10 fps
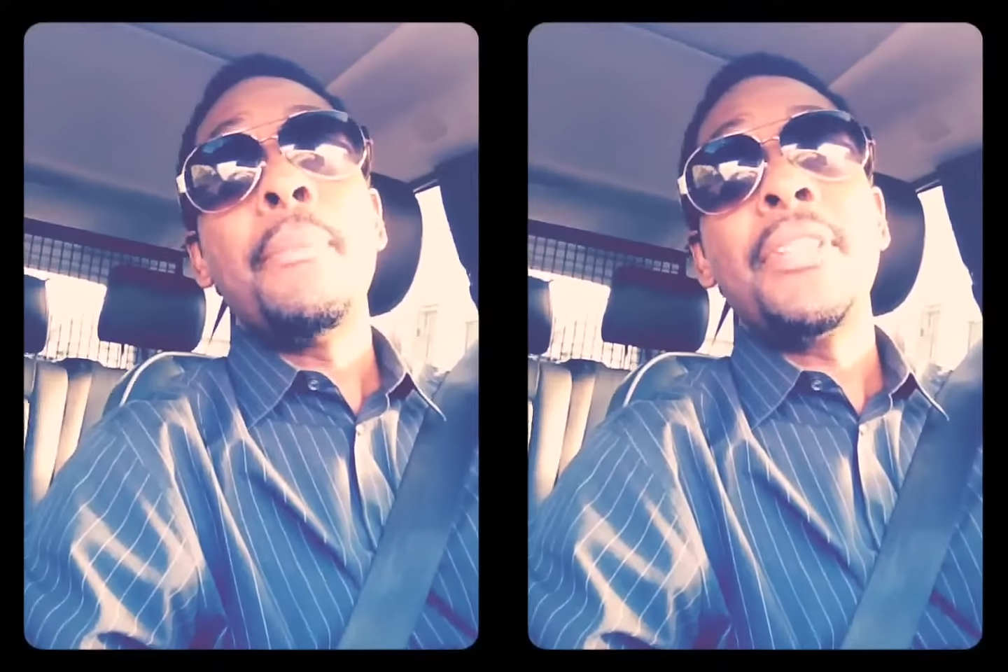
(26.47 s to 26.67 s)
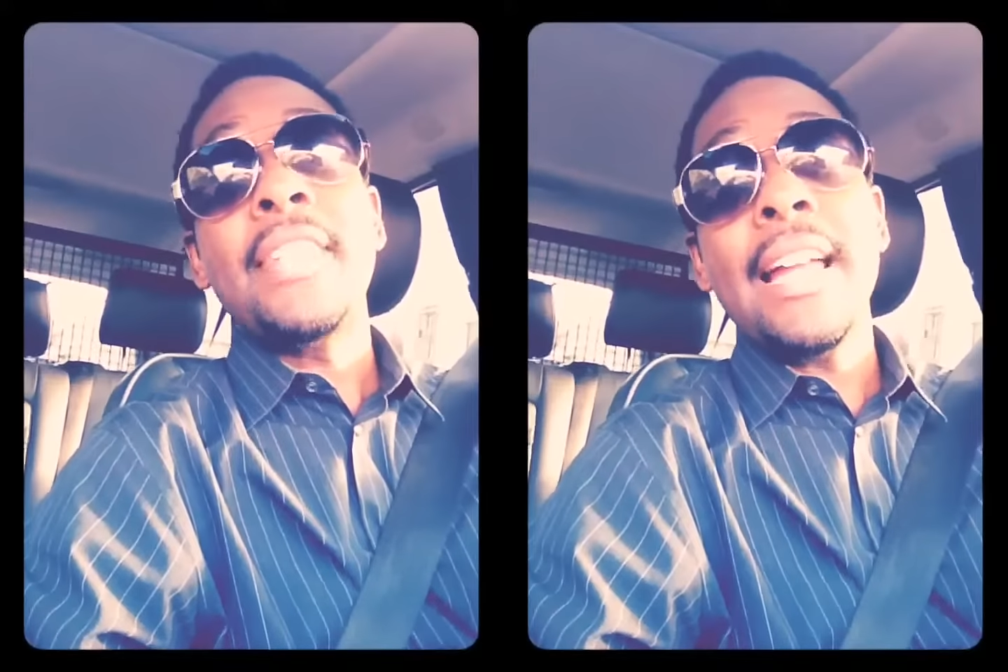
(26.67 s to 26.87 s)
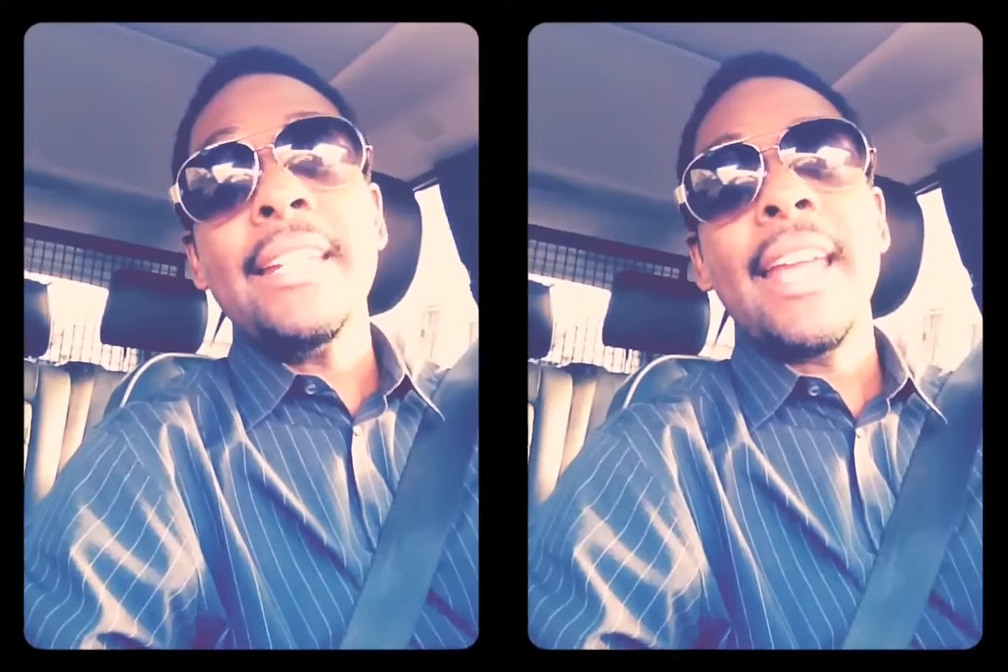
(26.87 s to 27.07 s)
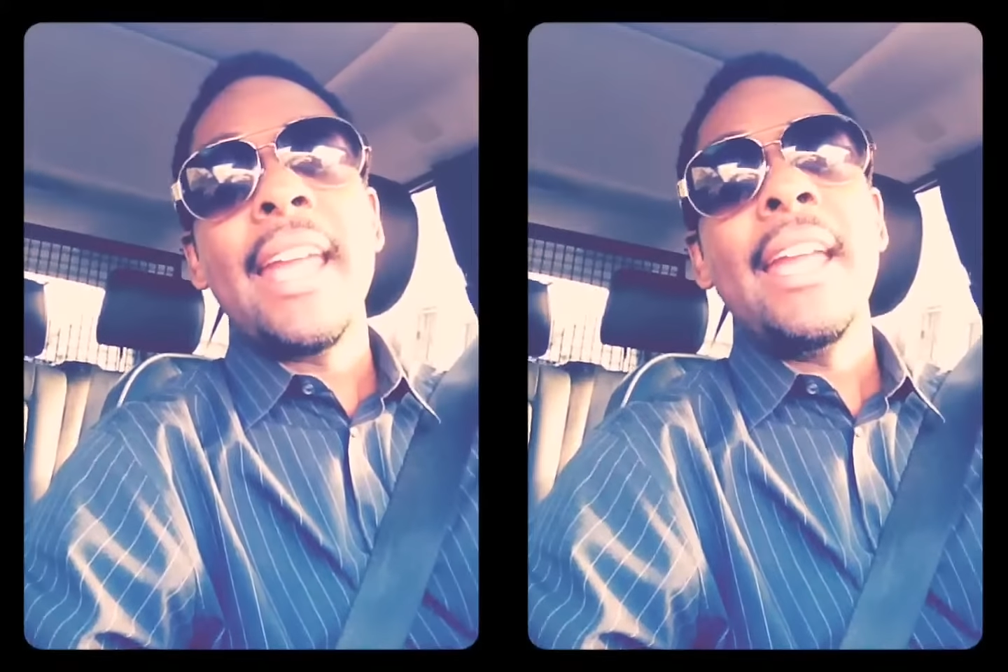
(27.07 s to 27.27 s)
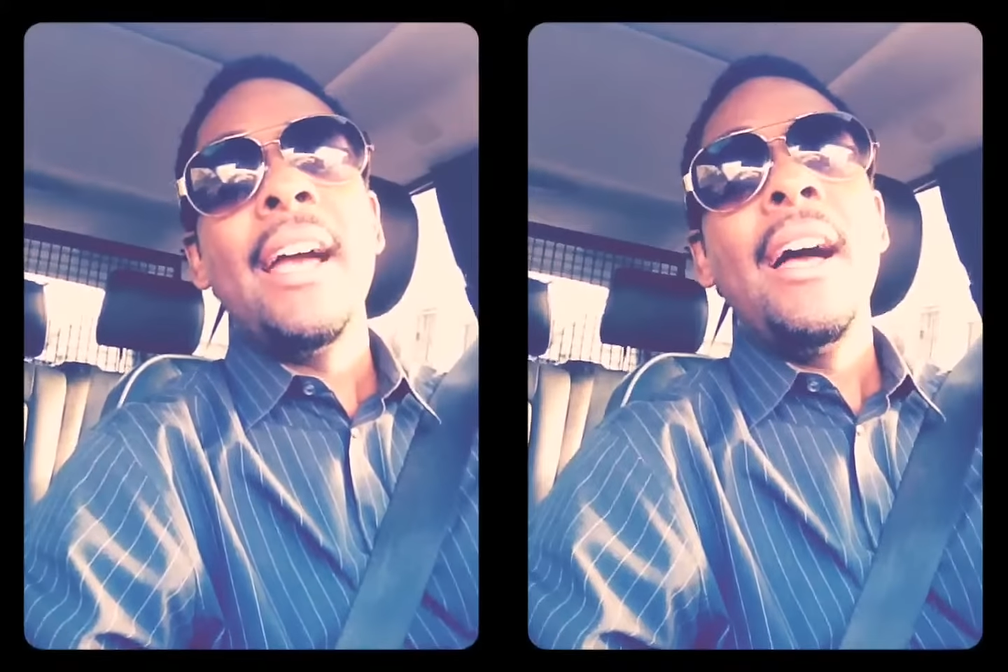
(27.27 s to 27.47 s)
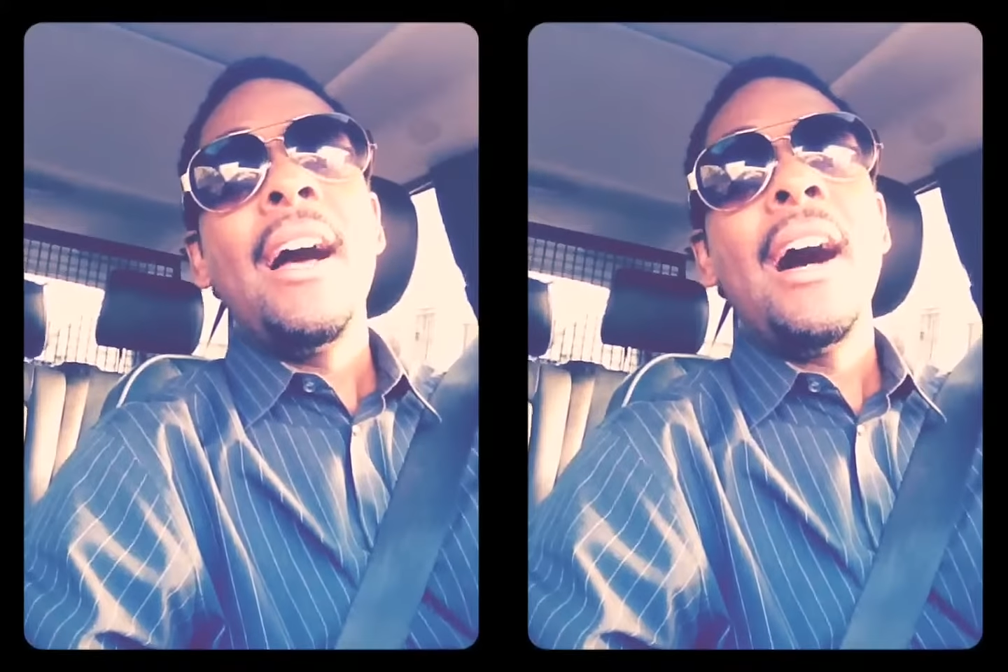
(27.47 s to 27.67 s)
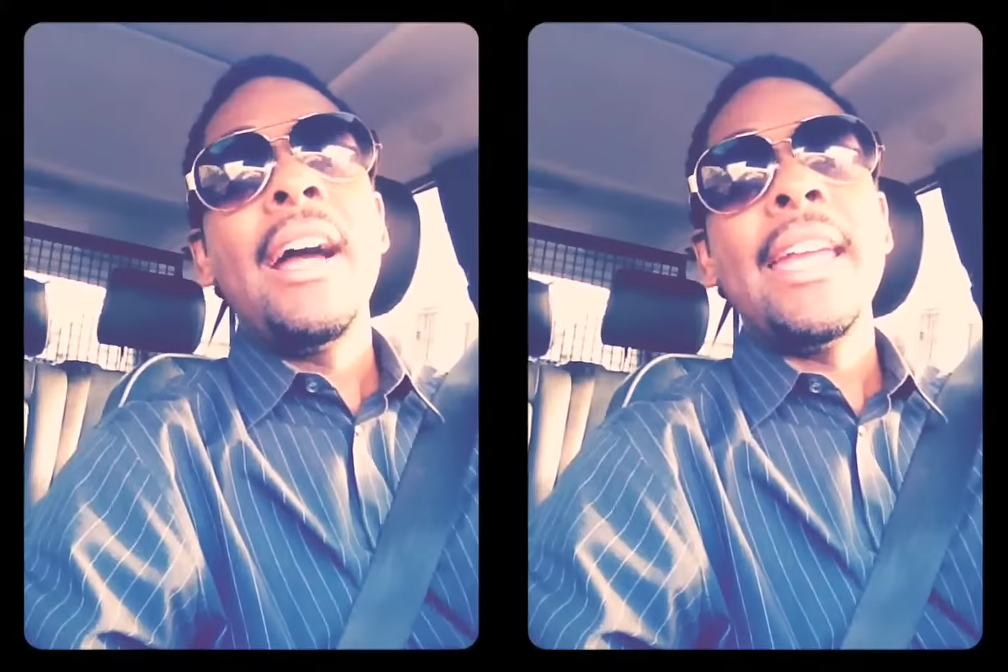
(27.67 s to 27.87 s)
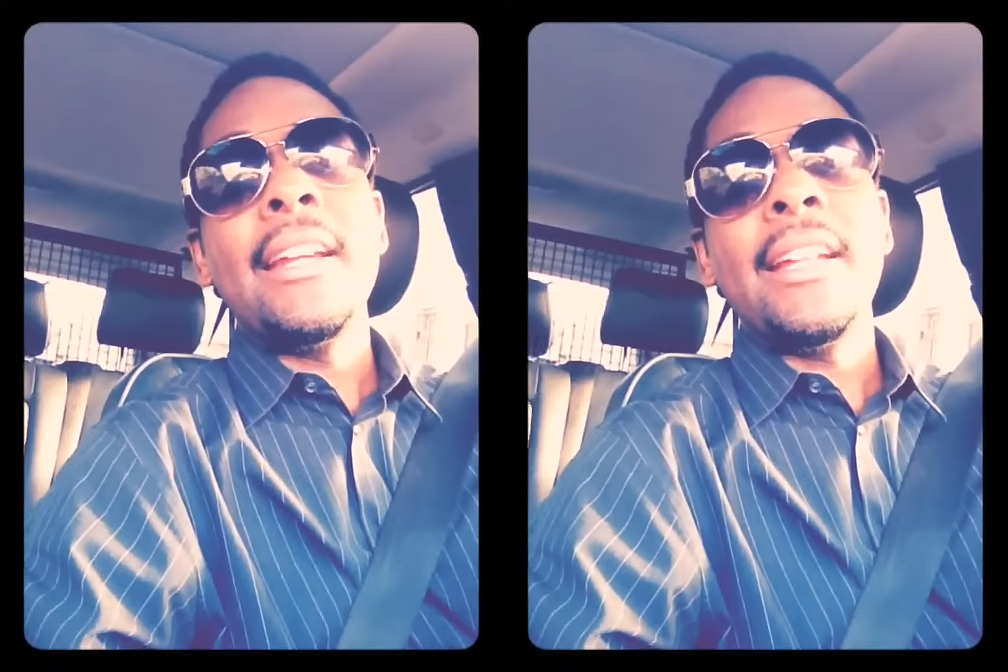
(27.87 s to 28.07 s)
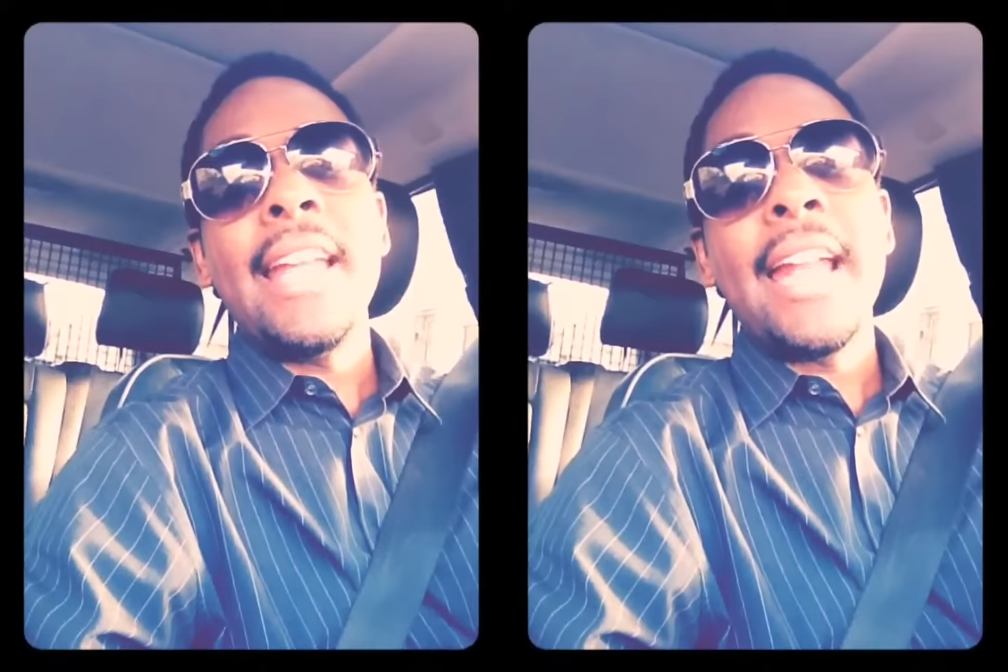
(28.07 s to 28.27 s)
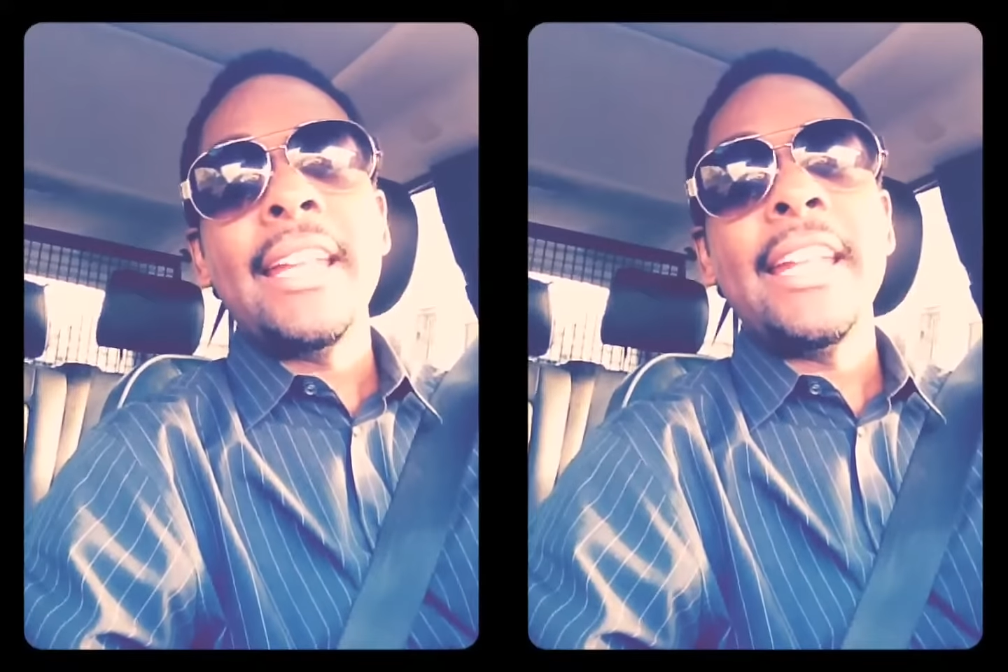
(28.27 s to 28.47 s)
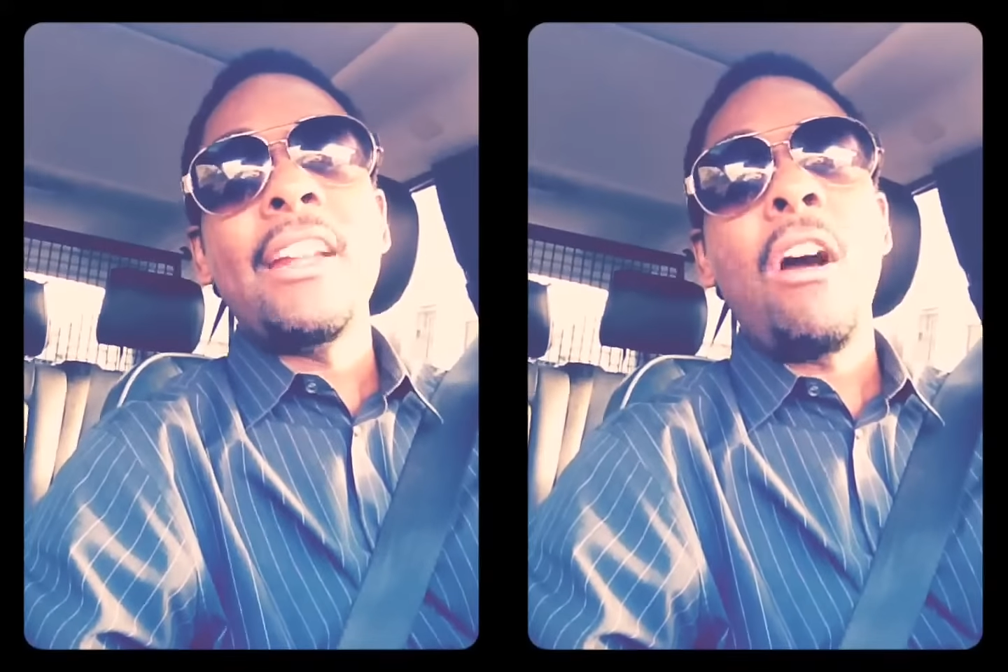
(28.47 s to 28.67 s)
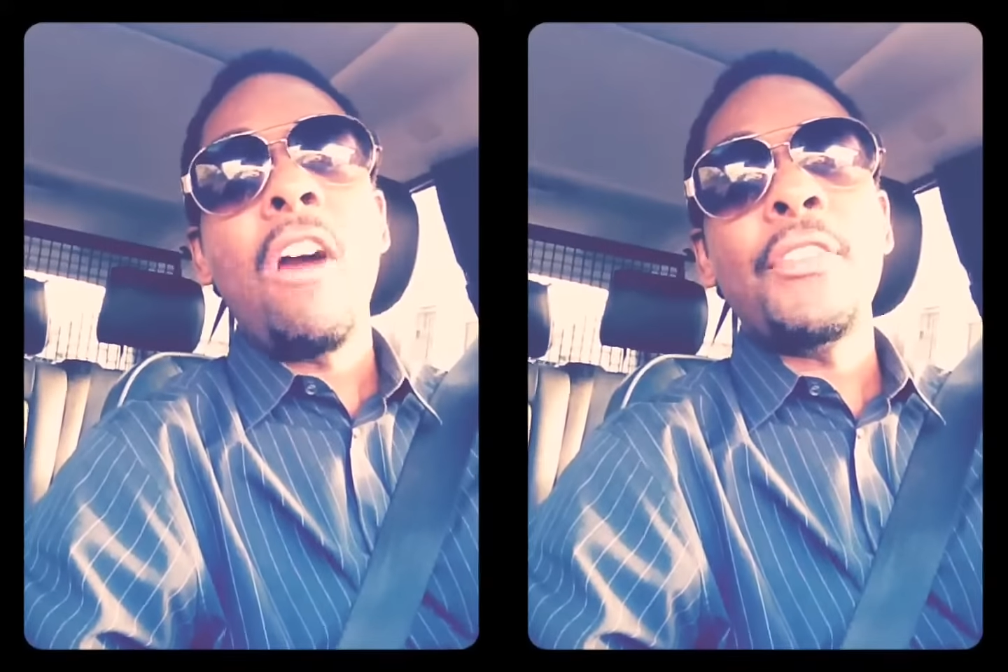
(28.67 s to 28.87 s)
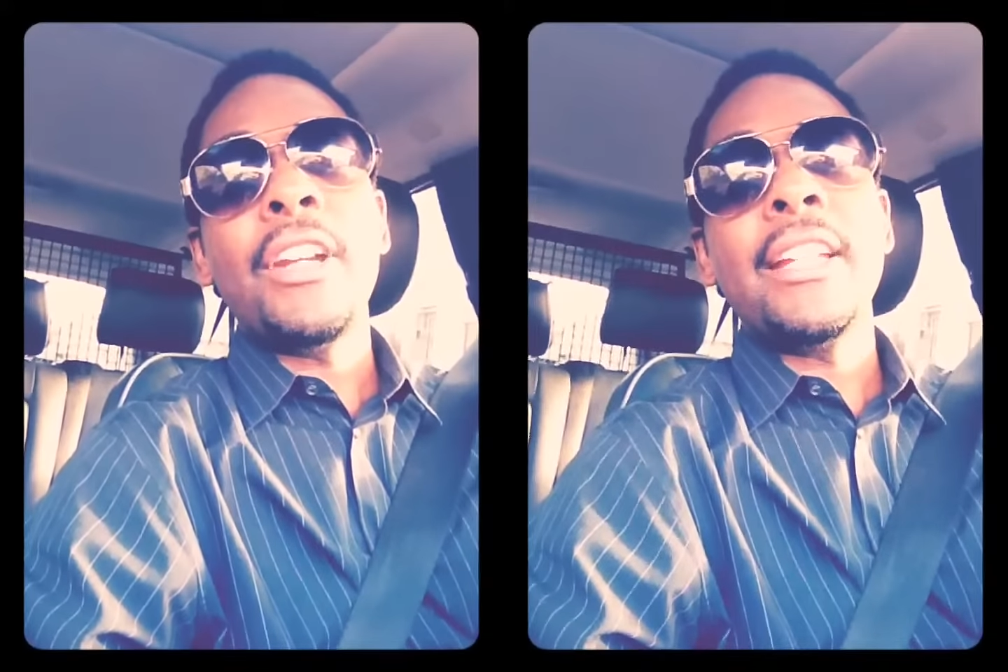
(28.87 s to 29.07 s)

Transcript: Sunday, uh, in Connecticut, in Hartford,